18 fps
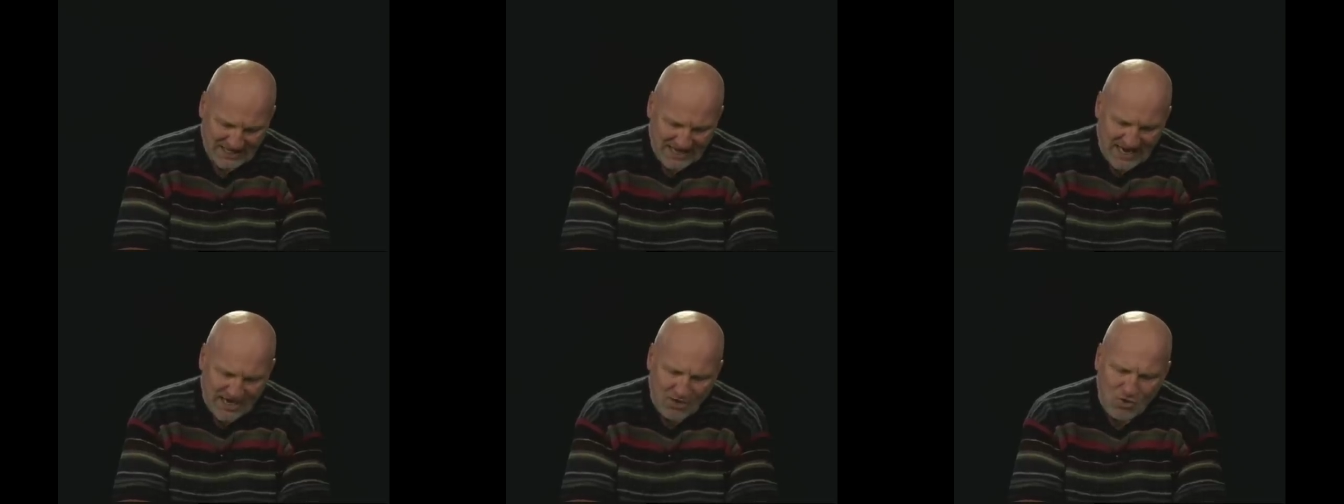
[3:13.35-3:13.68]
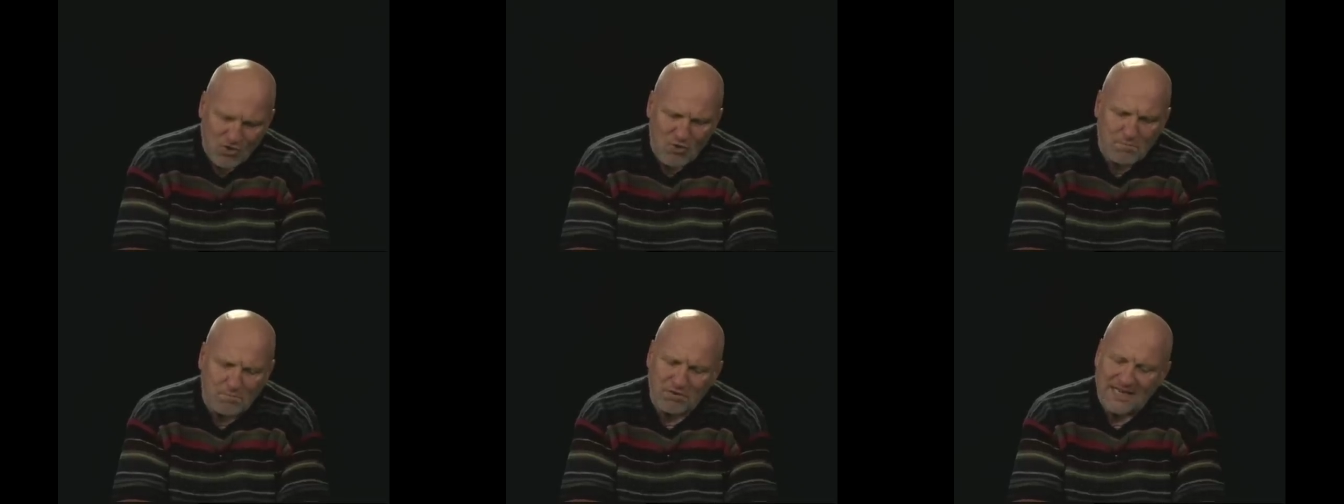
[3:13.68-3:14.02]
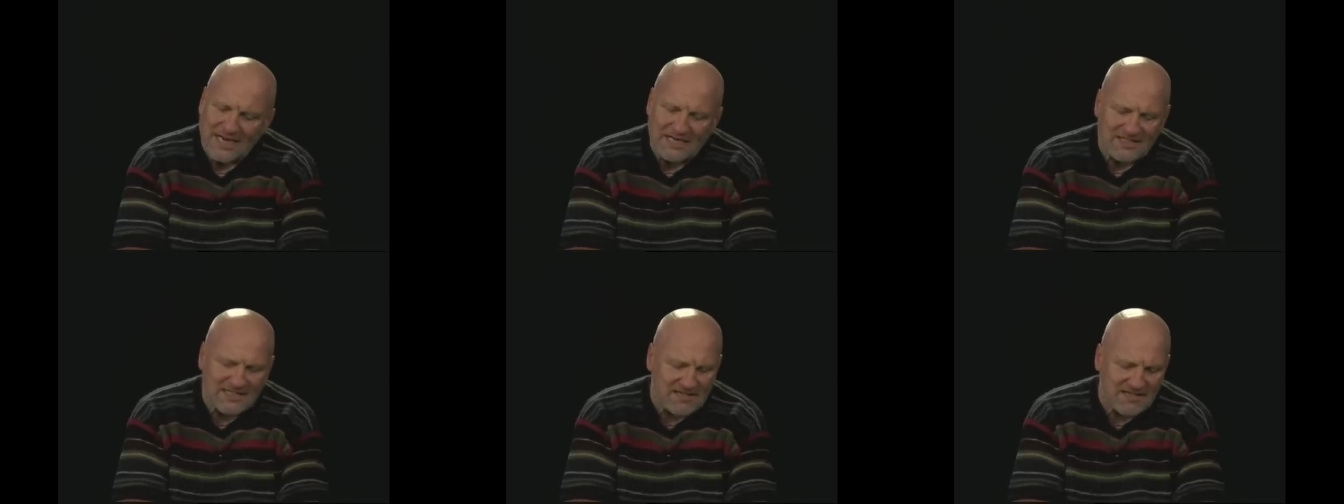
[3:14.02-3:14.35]
and who,
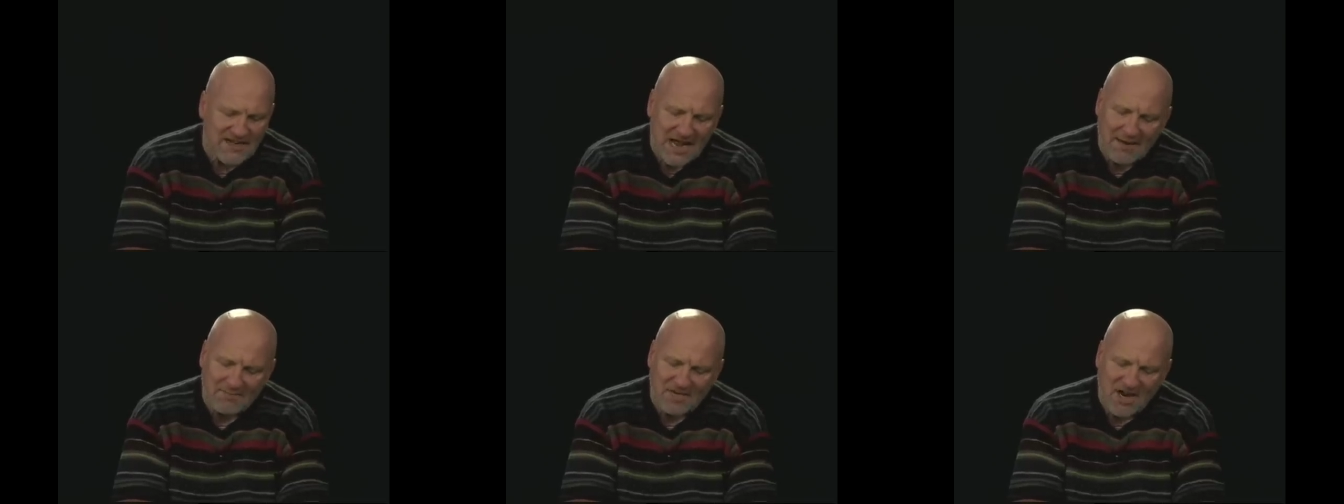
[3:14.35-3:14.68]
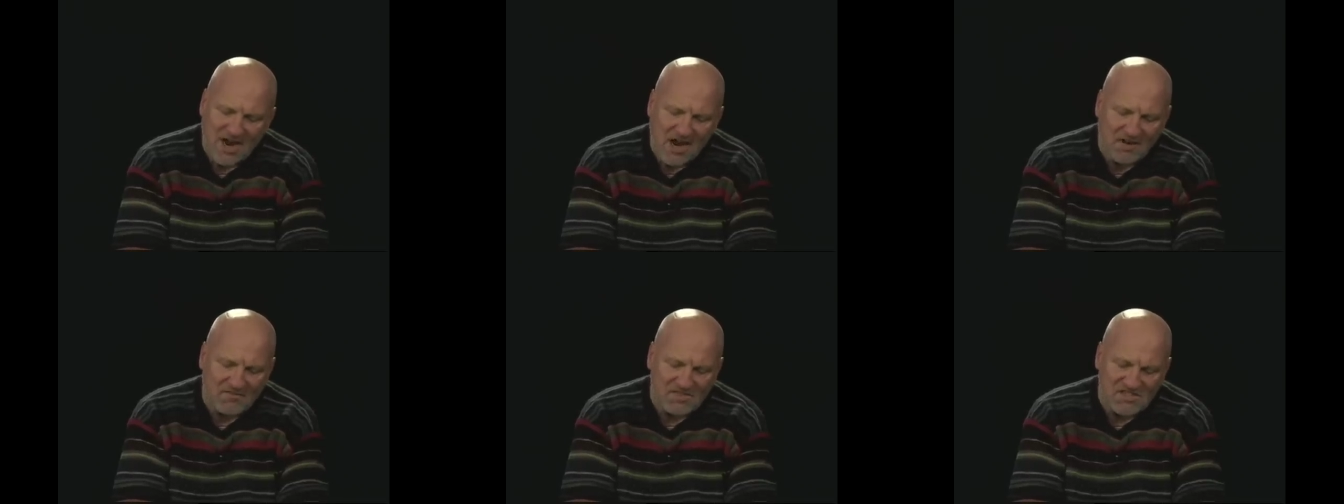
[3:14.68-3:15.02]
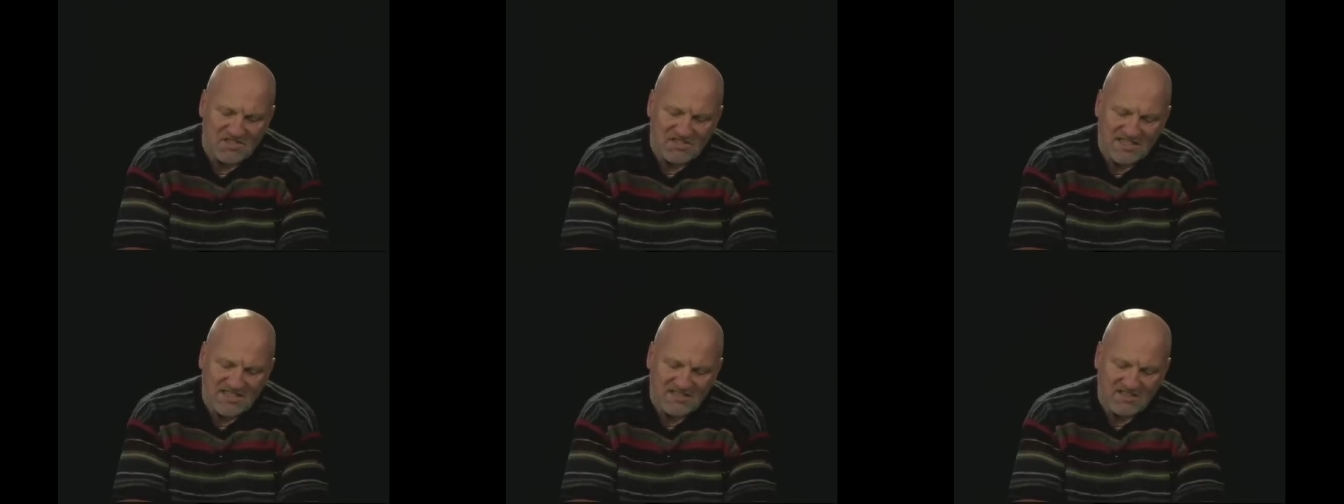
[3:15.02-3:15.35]
planting time and
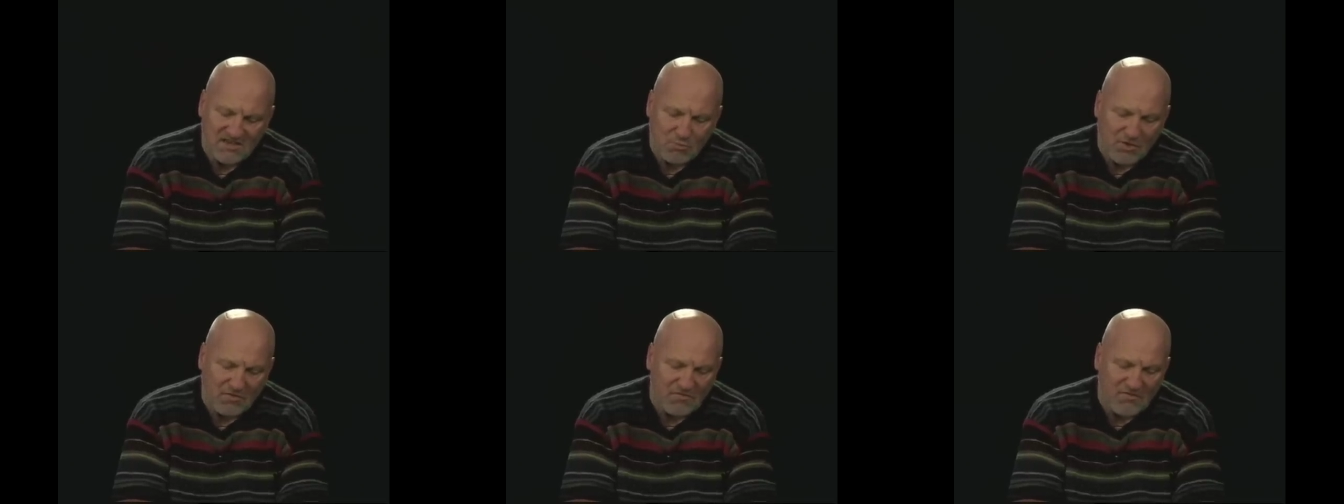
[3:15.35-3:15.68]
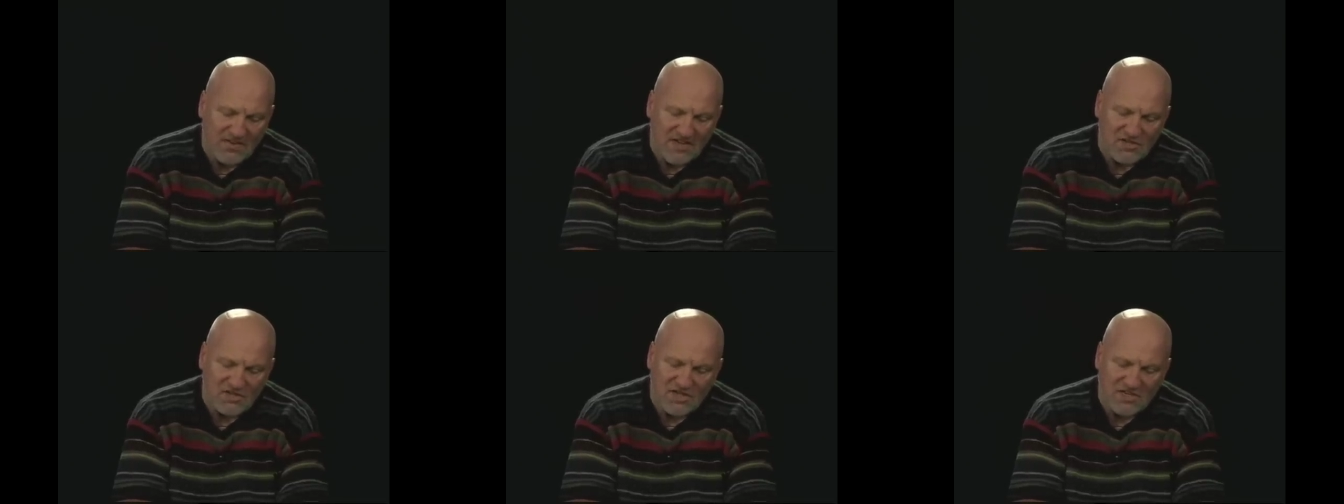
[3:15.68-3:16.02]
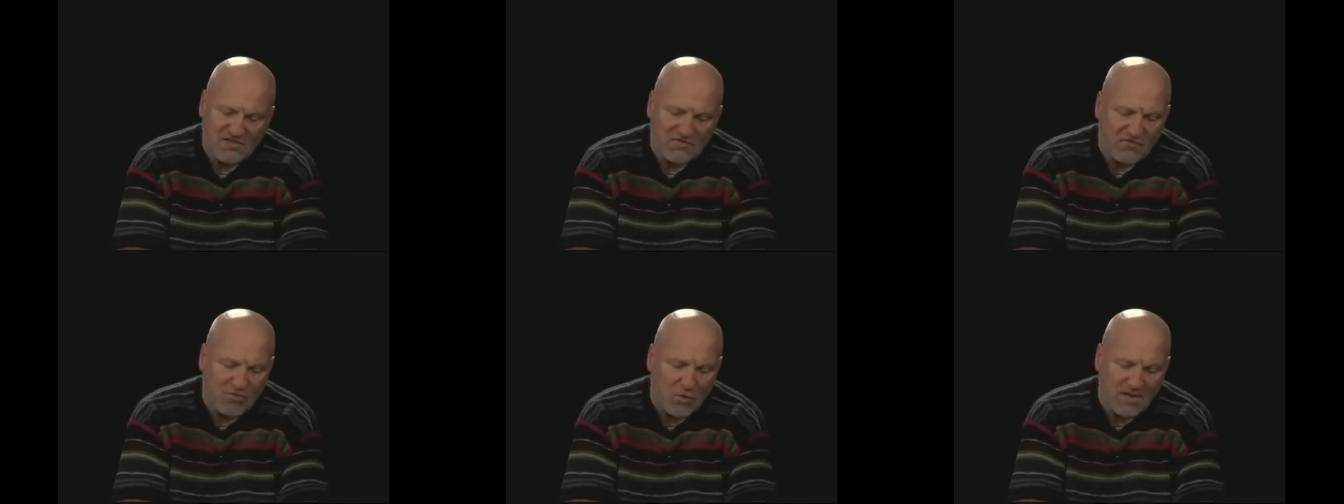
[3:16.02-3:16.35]
harvest season, will finish
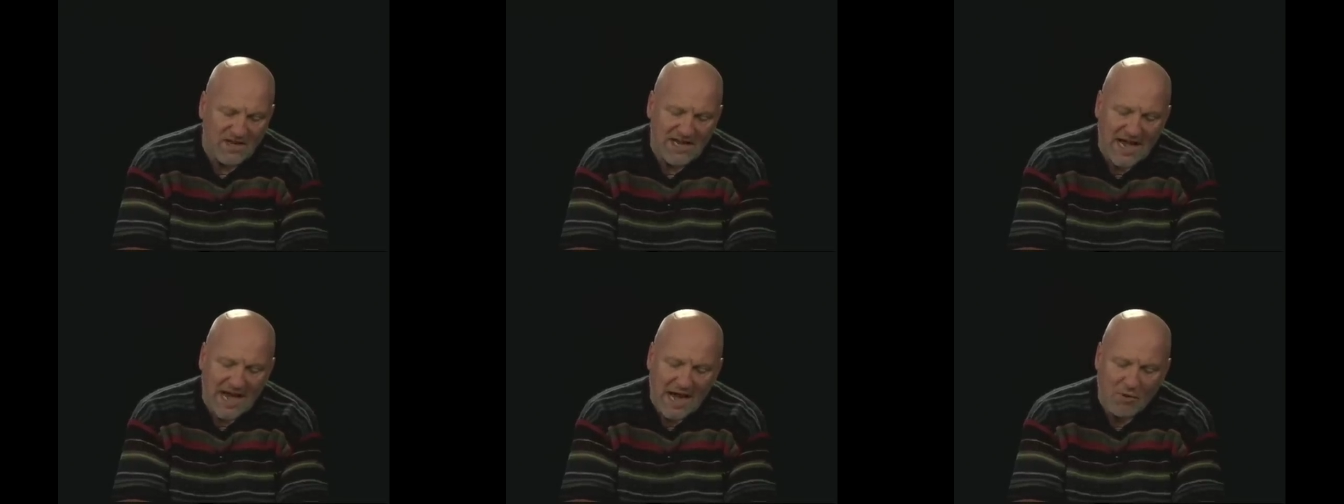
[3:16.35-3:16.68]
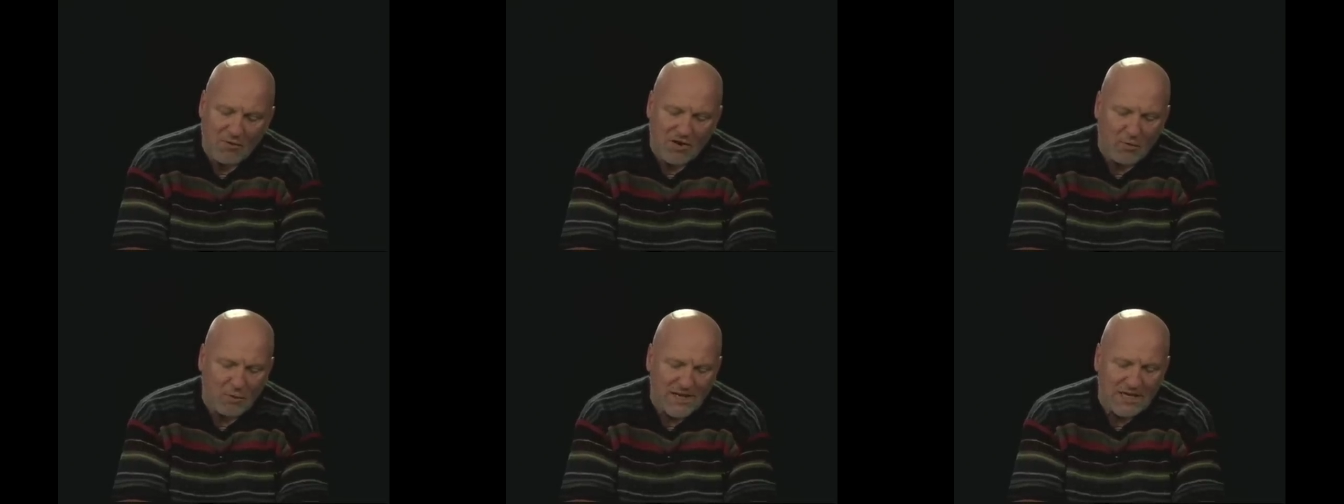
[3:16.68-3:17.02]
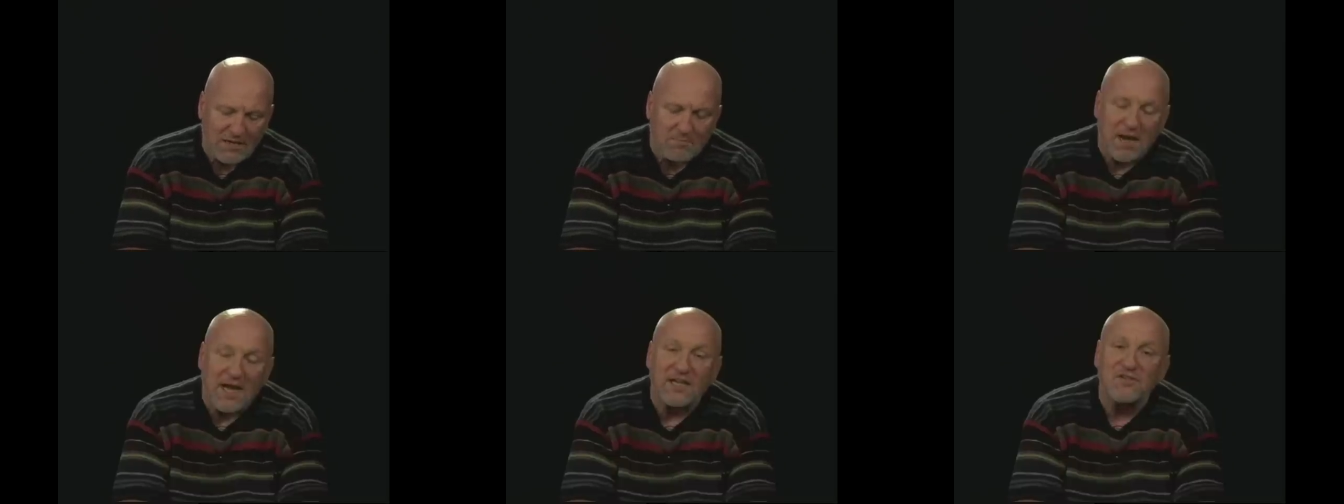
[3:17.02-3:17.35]
his 40 hour
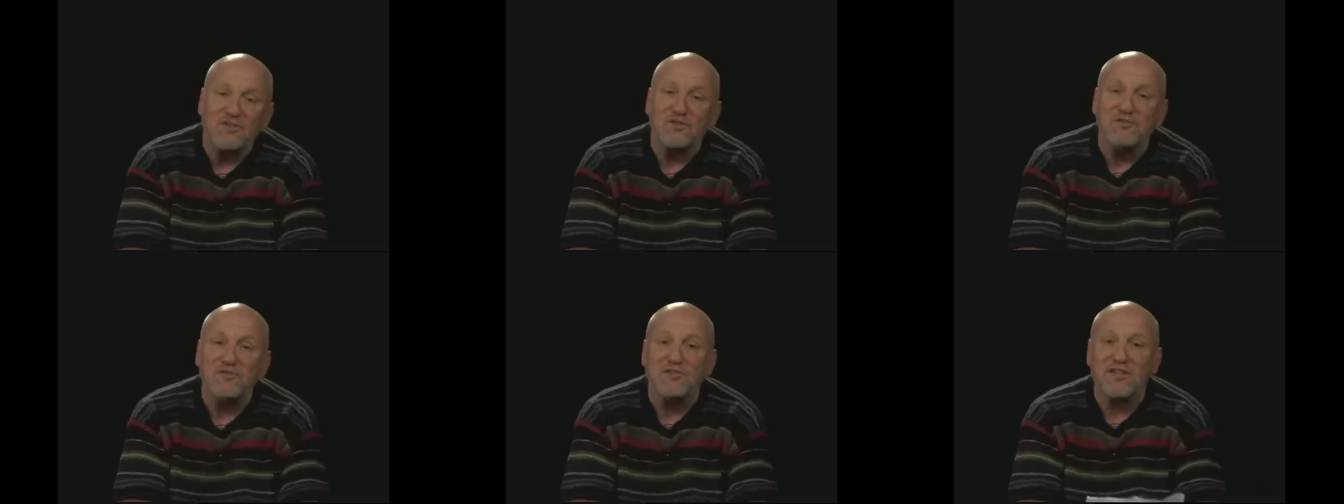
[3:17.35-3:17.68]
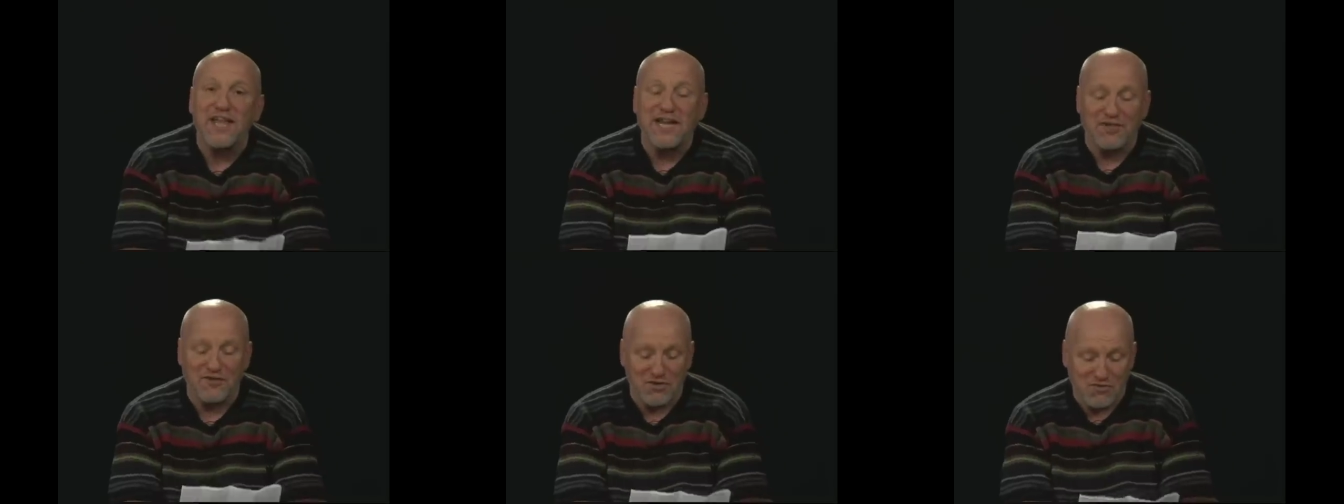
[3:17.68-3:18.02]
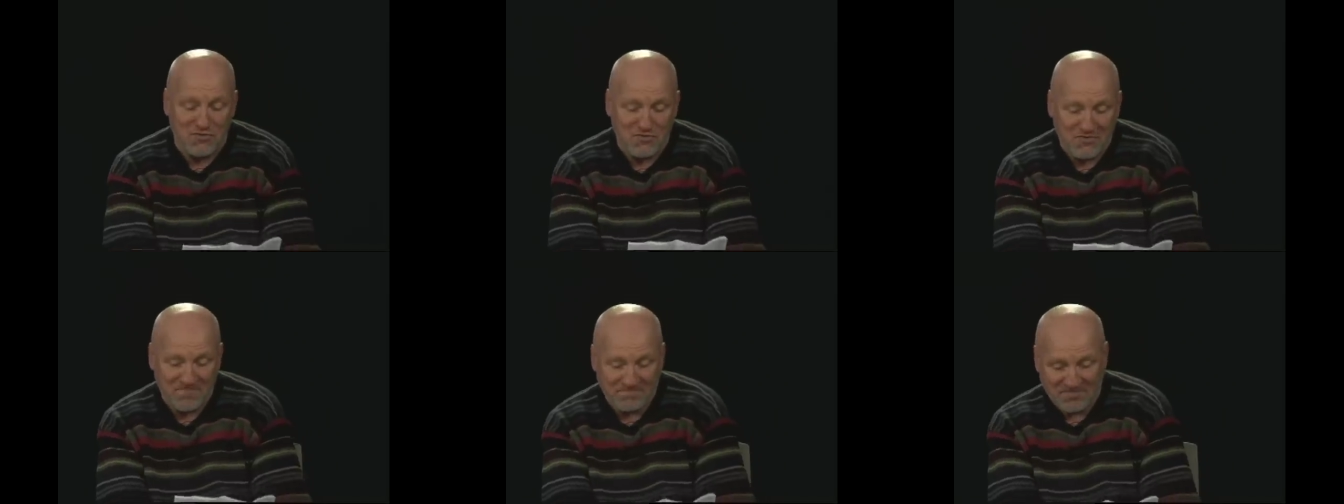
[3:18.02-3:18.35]
week by Tuesday
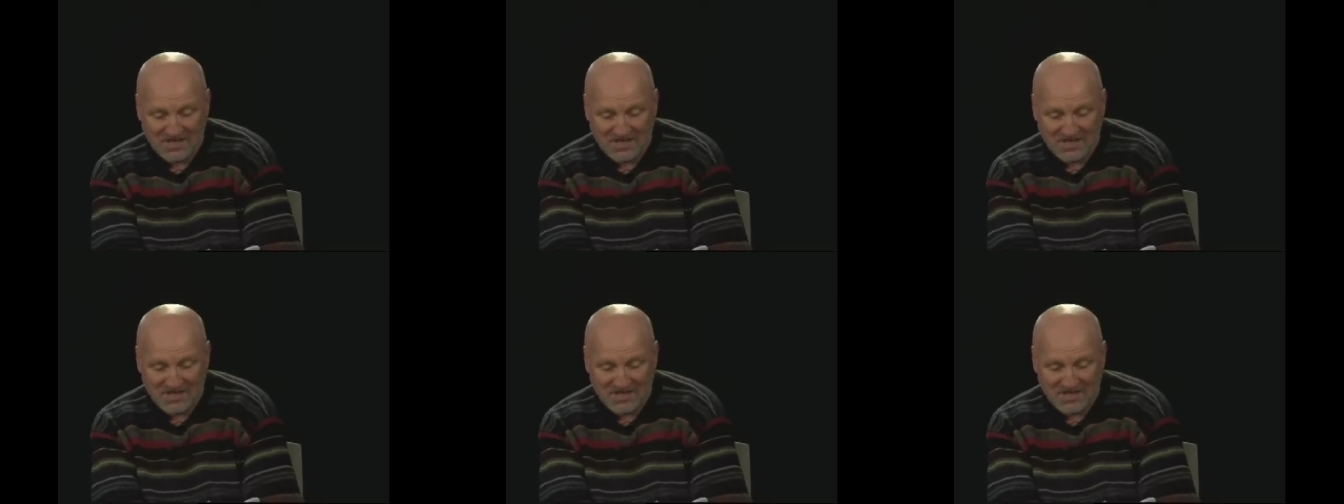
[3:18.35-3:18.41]
noon.